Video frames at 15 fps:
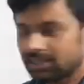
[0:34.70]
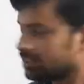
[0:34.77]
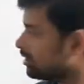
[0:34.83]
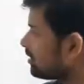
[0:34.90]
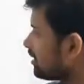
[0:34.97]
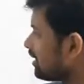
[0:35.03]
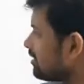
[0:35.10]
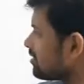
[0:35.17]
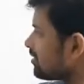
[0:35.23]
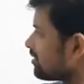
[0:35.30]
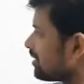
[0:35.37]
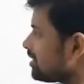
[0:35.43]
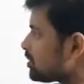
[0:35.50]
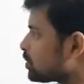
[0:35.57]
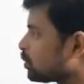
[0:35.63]
Since
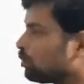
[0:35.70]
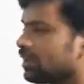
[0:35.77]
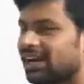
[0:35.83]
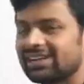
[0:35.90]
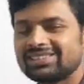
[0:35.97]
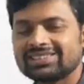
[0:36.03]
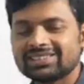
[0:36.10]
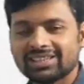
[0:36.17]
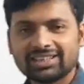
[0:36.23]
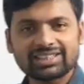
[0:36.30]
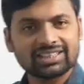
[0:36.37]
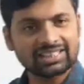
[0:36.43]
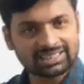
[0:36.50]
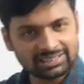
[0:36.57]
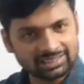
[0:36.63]
these two lines cut
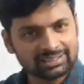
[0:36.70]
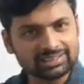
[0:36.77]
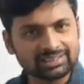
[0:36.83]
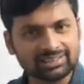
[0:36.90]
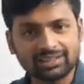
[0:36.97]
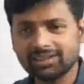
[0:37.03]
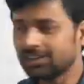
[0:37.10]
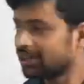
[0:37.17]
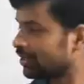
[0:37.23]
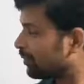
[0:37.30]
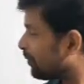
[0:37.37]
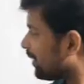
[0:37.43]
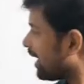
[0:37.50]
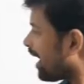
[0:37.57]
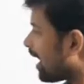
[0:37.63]
each other,
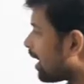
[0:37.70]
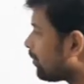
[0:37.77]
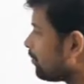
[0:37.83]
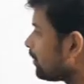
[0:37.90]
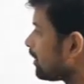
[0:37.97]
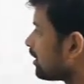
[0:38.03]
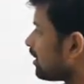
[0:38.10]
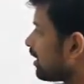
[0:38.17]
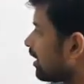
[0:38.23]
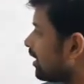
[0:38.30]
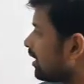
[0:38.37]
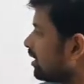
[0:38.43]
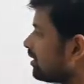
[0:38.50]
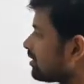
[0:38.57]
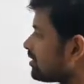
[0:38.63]
we have
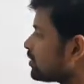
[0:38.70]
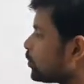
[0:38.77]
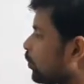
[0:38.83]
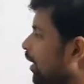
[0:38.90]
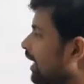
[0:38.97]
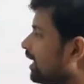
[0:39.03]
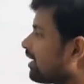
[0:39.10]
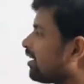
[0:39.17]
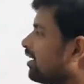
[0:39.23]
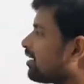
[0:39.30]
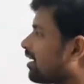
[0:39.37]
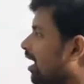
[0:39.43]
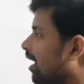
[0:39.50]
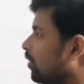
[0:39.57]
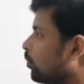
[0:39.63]
a triangle
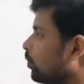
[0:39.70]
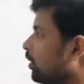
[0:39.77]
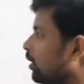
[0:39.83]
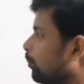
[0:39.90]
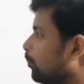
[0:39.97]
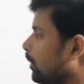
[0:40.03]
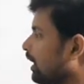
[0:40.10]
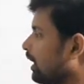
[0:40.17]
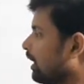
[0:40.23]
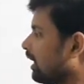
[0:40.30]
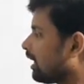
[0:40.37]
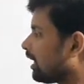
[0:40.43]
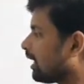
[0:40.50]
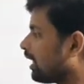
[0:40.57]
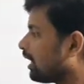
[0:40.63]
now
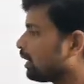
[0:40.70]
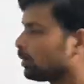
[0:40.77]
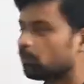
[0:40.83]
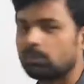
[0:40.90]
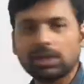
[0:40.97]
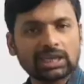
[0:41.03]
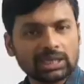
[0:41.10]
PAB.